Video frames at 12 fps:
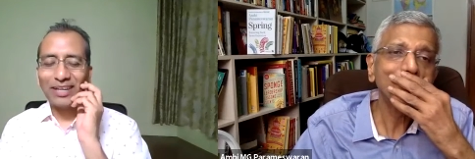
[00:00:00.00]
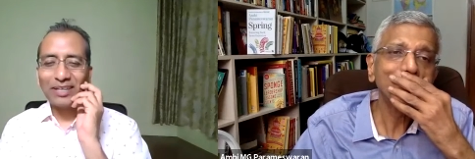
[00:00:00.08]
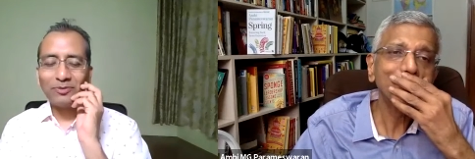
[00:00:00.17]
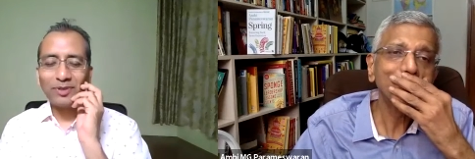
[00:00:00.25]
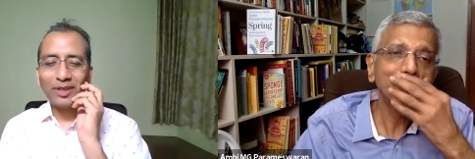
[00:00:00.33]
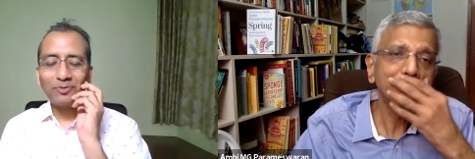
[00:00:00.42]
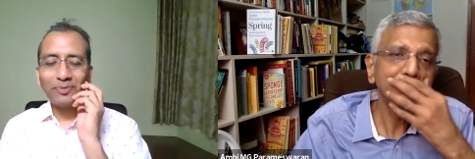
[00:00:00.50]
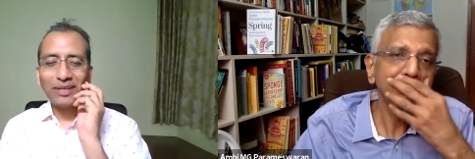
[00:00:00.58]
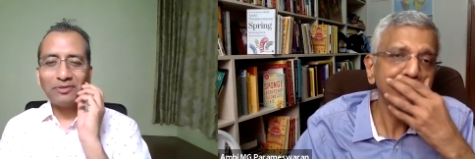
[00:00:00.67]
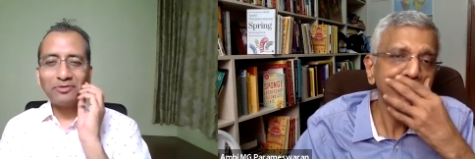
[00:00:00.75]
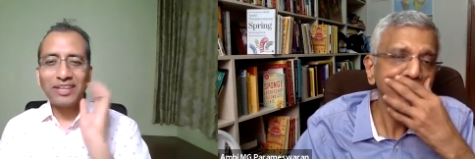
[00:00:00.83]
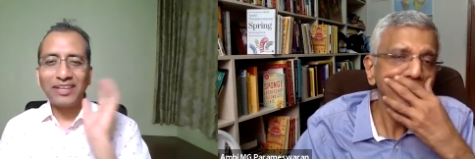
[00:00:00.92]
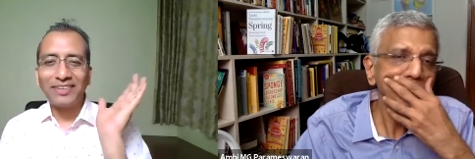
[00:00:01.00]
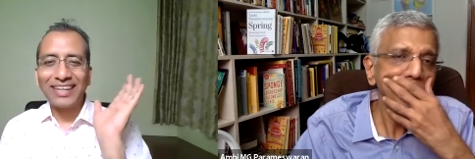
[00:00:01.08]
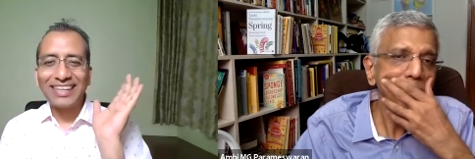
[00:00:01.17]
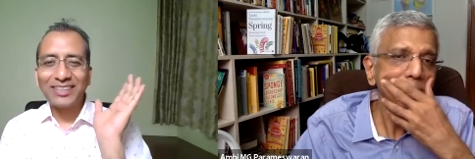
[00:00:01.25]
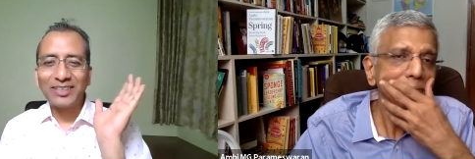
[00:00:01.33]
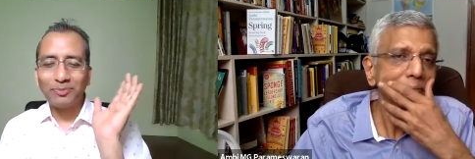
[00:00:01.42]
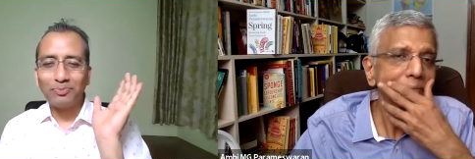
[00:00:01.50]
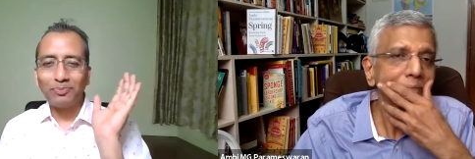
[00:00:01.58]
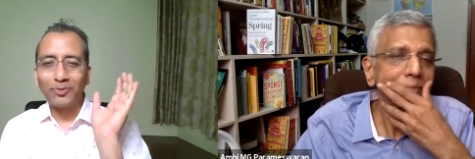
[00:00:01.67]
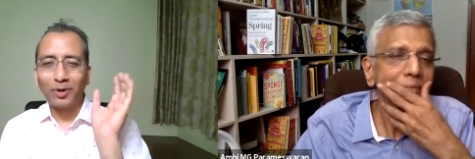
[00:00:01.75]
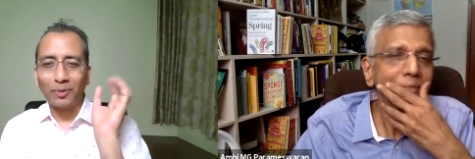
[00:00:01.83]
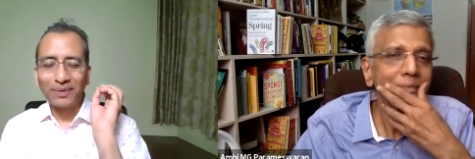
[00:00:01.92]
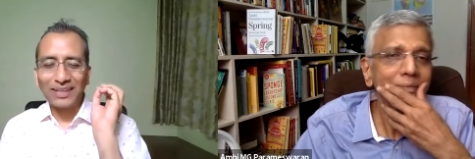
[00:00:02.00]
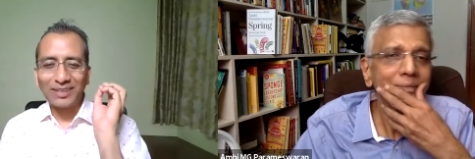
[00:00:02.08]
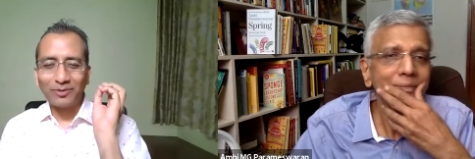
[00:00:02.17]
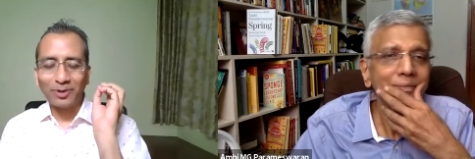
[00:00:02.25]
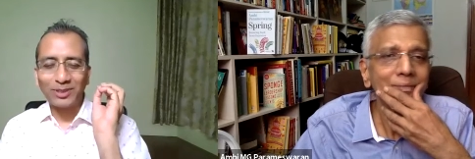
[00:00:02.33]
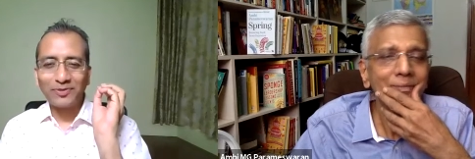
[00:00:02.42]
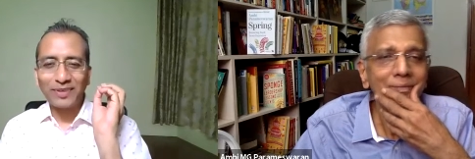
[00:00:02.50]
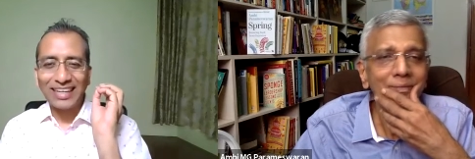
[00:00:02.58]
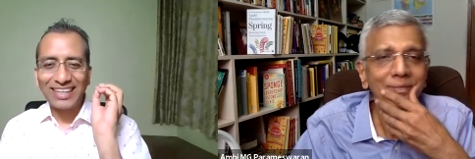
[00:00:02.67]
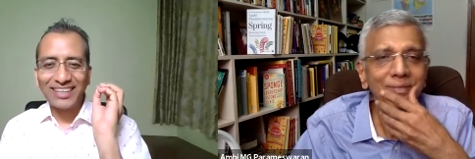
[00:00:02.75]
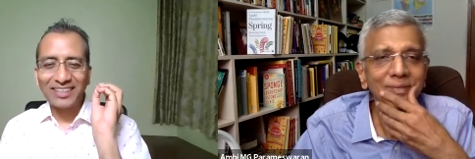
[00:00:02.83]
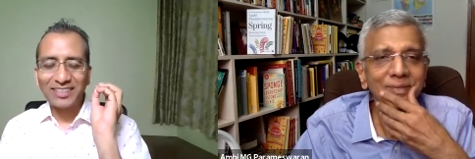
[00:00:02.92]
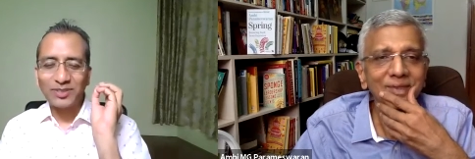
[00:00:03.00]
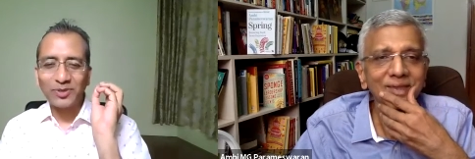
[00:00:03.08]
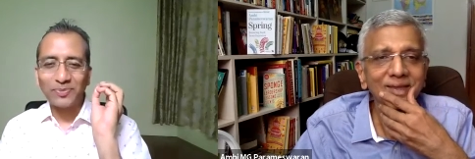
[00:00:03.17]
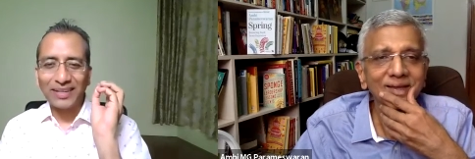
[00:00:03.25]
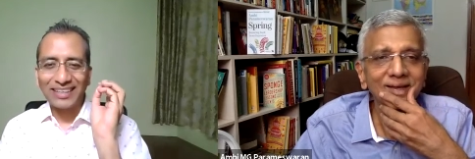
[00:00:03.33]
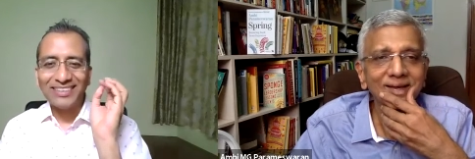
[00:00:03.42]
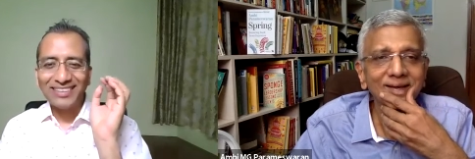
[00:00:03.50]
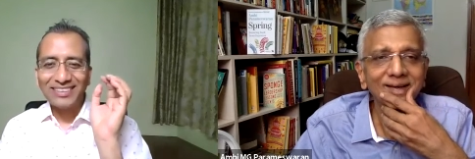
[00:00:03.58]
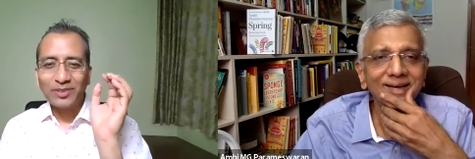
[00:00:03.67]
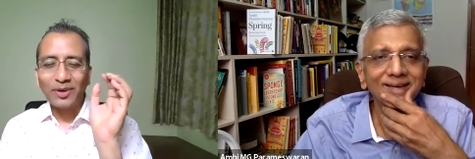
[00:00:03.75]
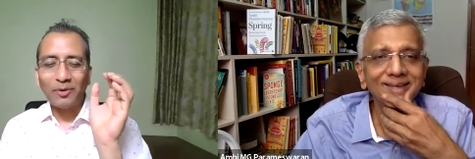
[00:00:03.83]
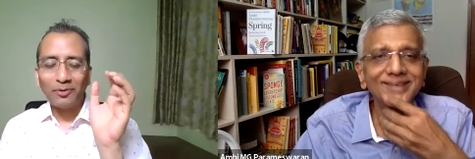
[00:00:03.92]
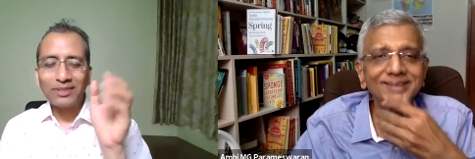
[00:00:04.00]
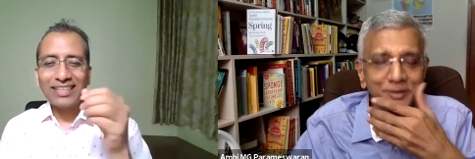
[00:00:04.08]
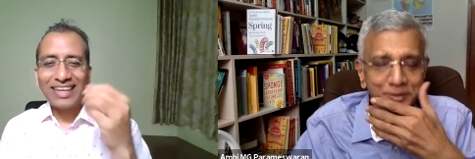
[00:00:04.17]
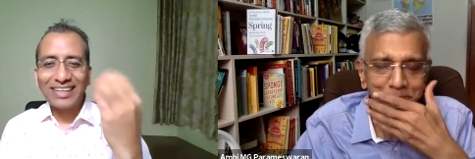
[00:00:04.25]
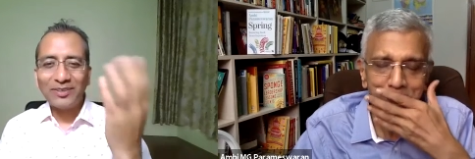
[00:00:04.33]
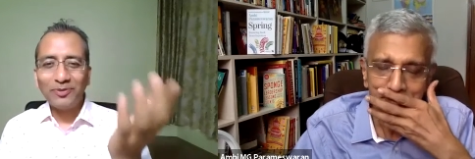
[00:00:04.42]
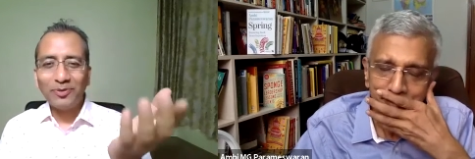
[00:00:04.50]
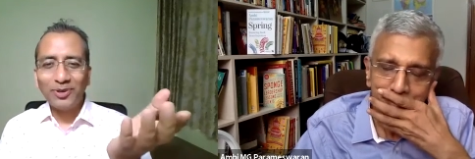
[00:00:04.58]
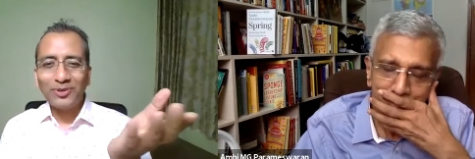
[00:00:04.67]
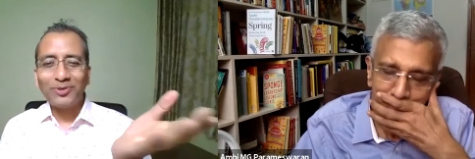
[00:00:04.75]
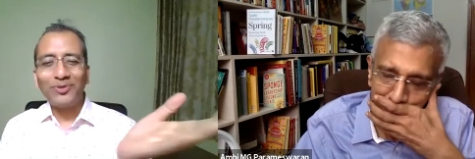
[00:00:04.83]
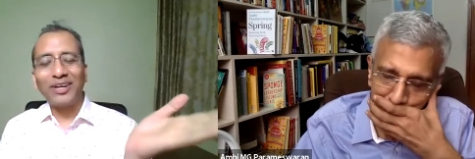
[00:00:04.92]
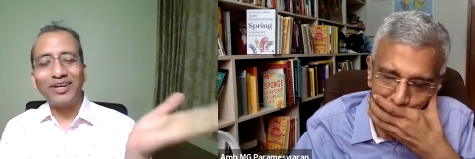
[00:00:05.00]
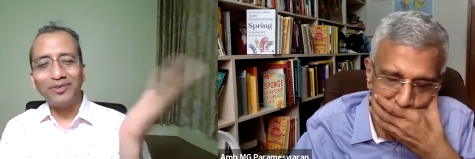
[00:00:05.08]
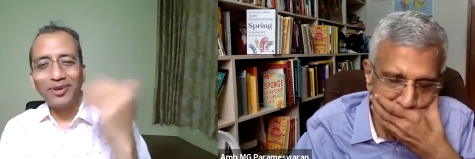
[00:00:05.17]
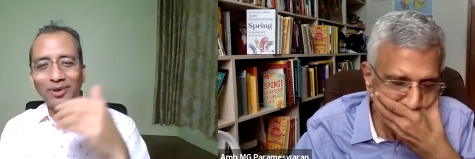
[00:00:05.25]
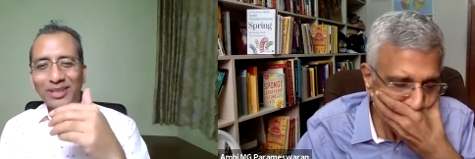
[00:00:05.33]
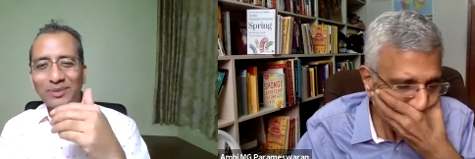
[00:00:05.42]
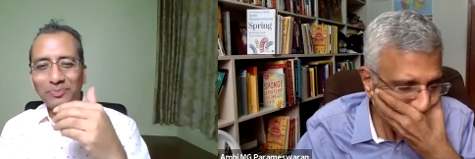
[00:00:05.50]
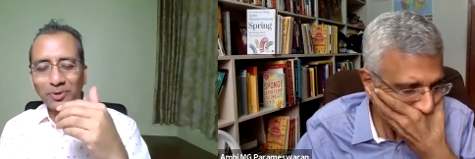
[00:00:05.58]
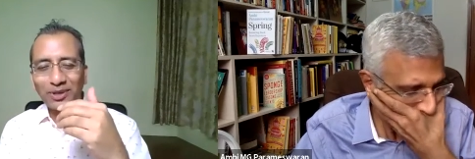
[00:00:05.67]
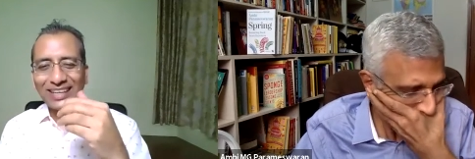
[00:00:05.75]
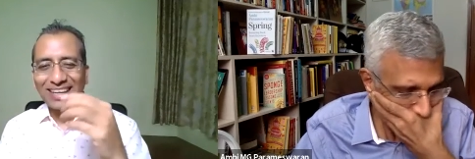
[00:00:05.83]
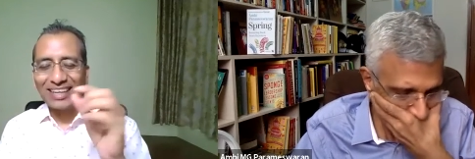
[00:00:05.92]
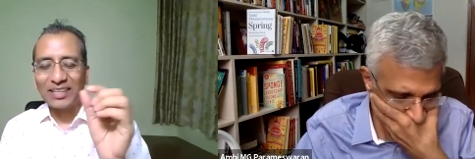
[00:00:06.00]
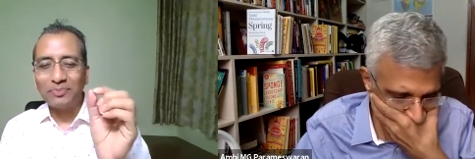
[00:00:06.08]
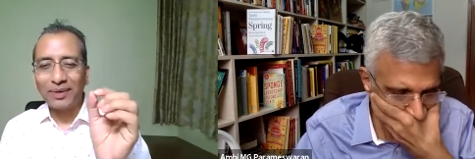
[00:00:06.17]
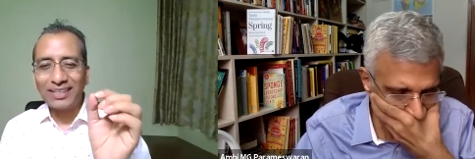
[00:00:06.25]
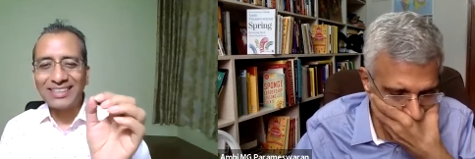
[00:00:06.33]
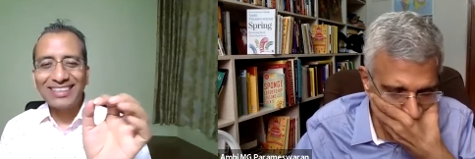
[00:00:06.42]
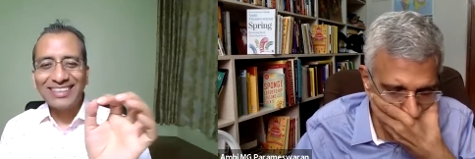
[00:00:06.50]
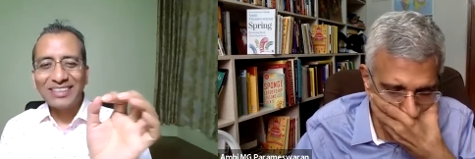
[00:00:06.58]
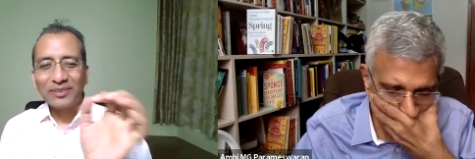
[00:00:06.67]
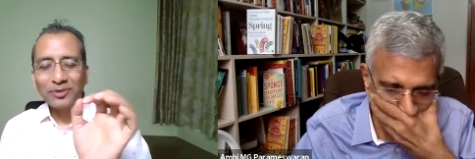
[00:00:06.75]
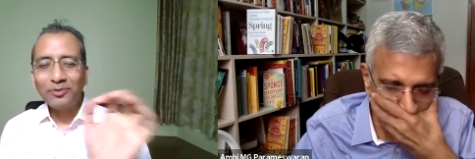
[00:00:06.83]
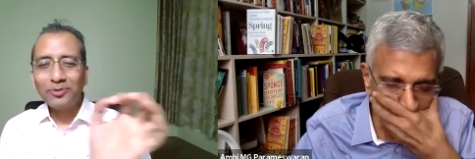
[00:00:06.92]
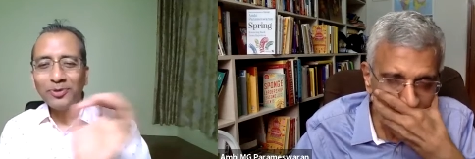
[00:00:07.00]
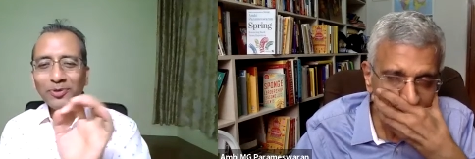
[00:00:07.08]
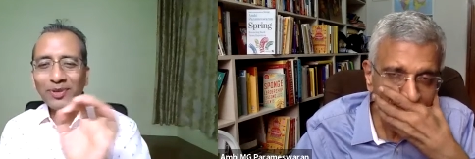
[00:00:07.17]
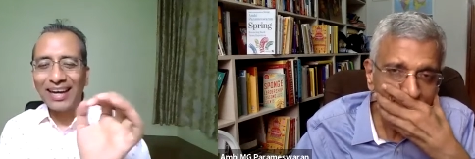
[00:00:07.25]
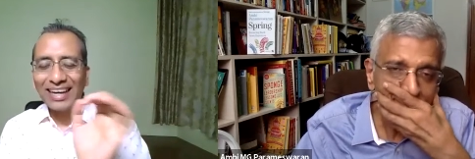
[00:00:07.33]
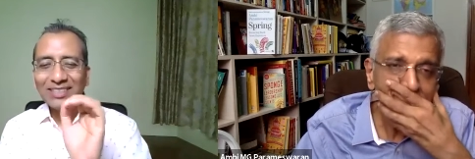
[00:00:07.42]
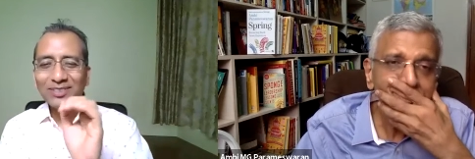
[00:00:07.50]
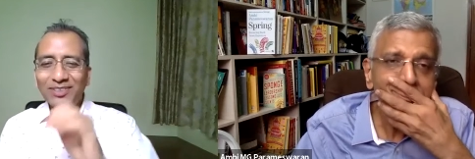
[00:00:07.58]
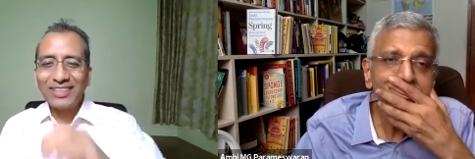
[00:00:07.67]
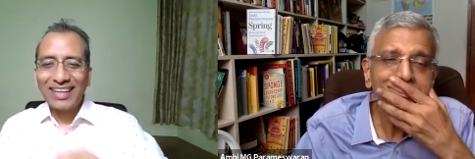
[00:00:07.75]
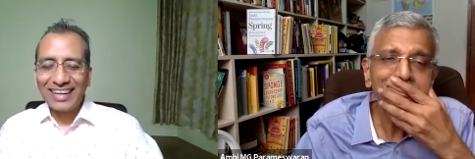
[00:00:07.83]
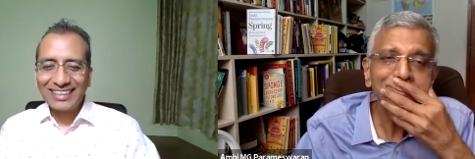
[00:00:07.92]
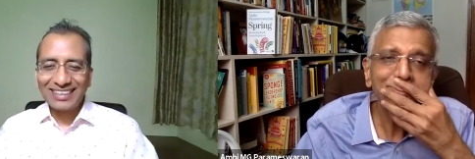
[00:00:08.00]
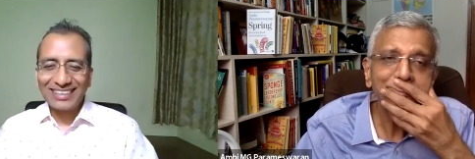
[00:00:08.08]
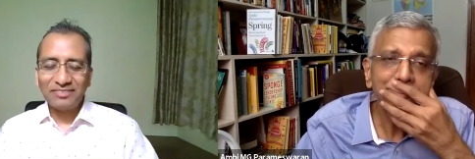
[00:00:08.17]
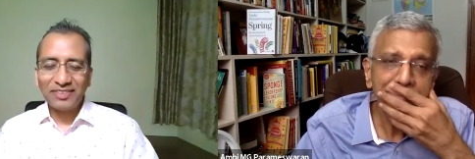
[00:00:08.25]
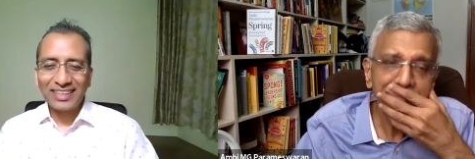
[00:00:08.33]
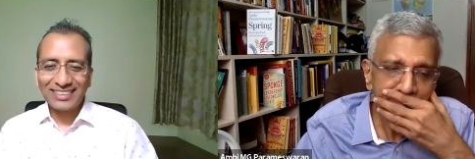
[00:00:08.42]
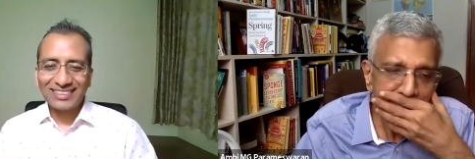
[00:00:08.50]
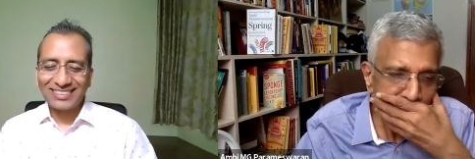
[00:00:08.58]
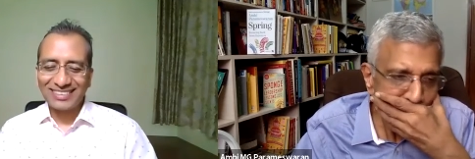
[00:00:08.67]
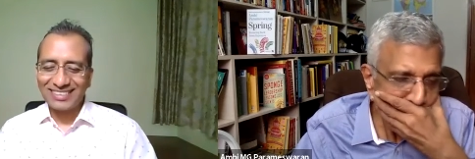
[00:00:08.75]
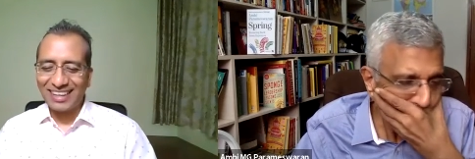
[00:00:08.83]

Speaker 1: my one of my favorite topic was failure resume so obviously i don't want you to cover all the book here but you know few lines on that in fact